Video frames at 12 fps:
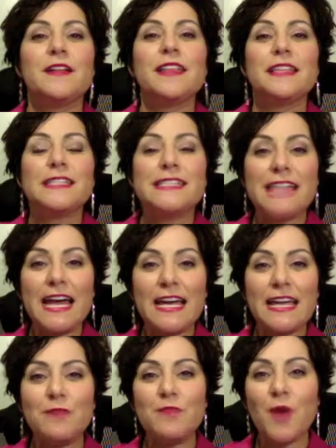The
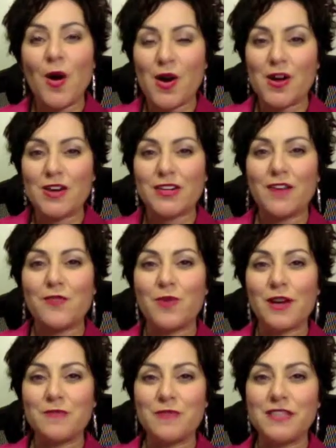second part of what
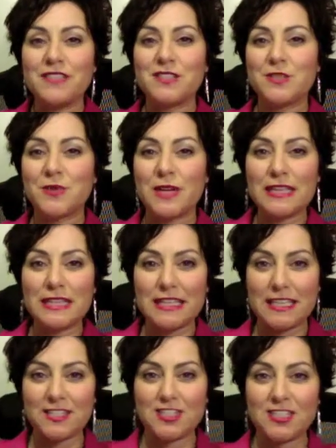it means to
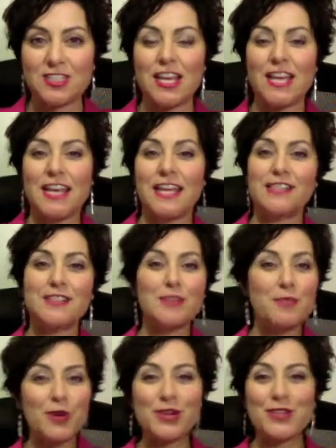unleash is to
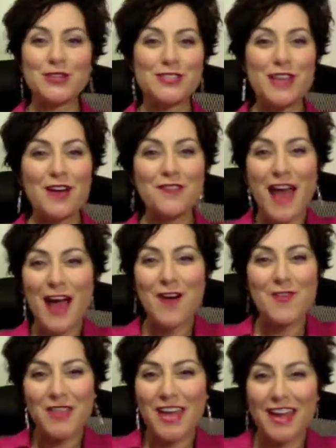put yourself
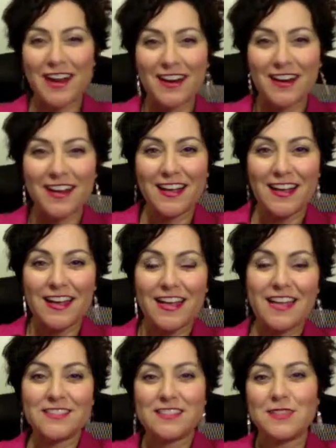out there.
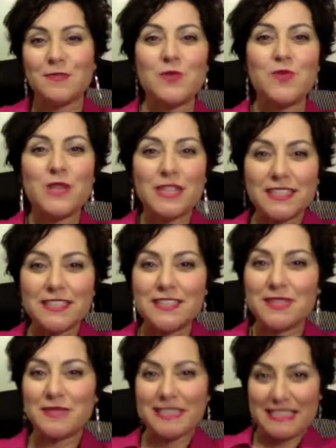It's to be willing
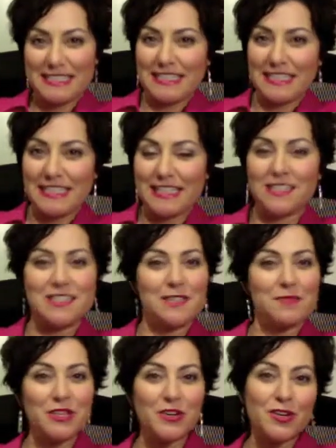to be seen, to
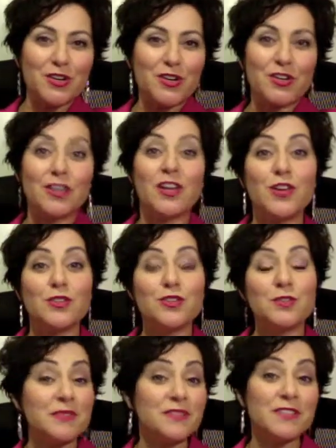be heard,
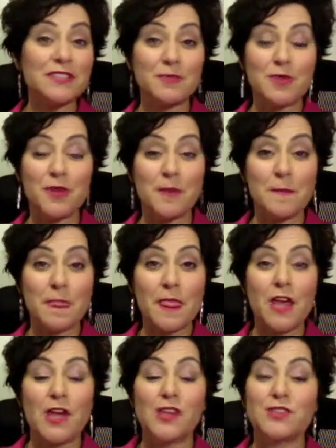to be visible.
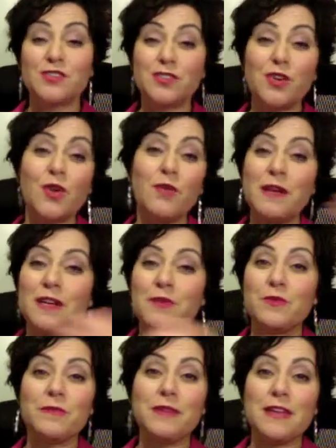So many
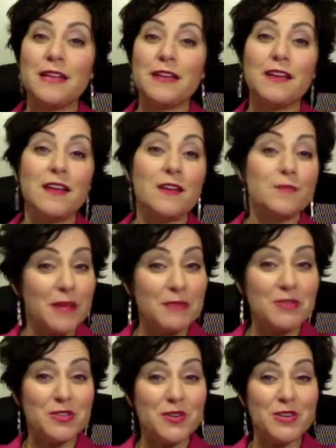women, and maybe
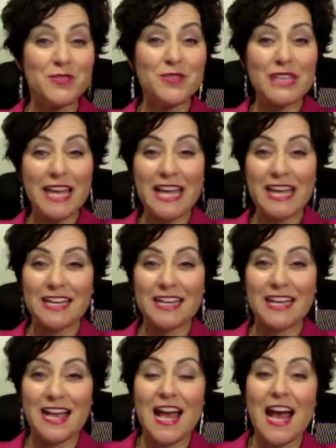you can relate,
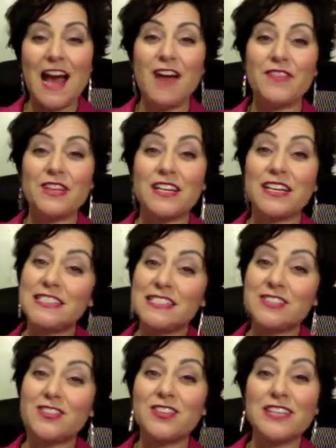have a
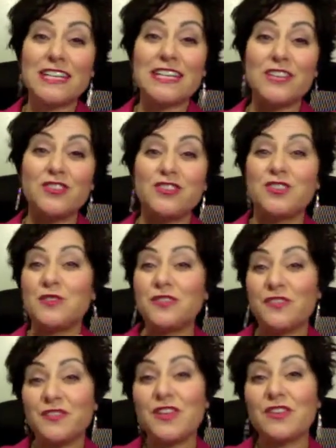concern, an issue, a
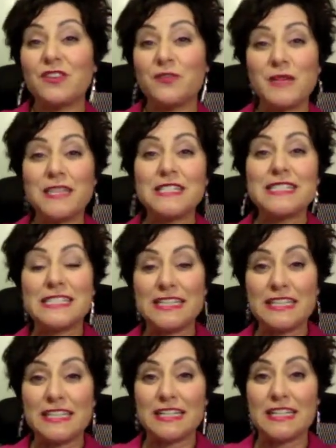fear of being
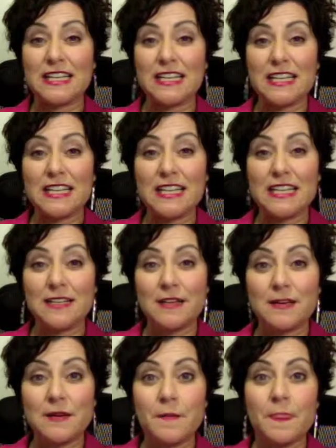seen.
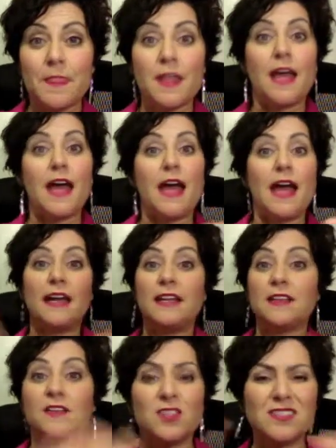And it
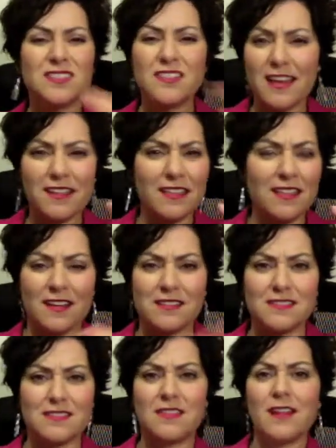looks like
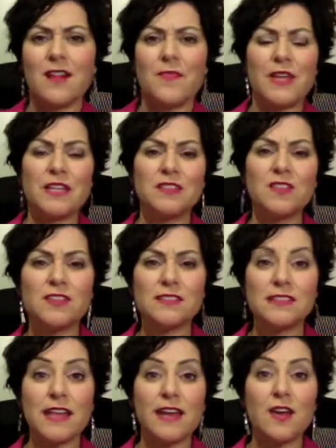this. It looks
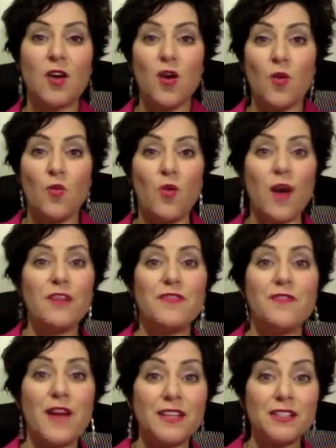like, what if
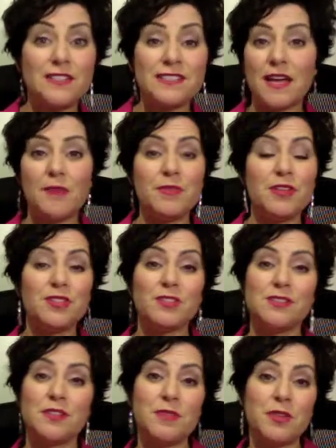I say I'm going to do
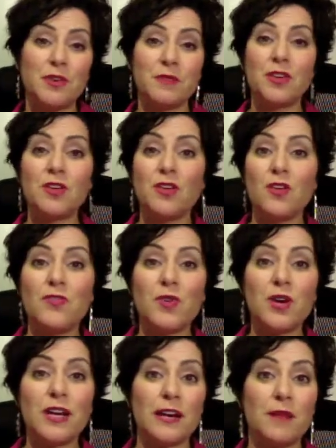something, or I'm going to go
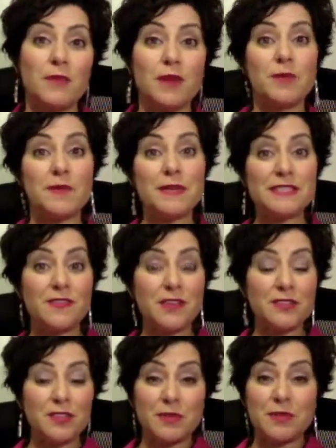for it, and I'm going to put myself out
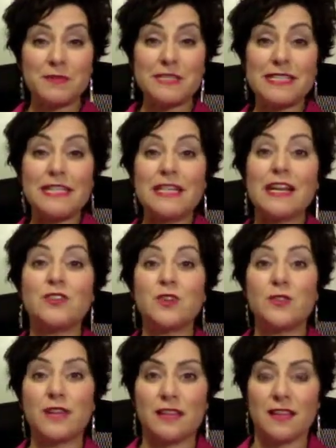there, I'm going to be seen, and I
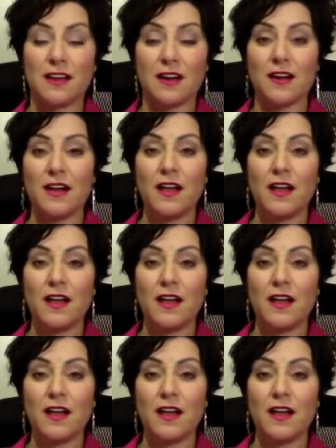don't get there?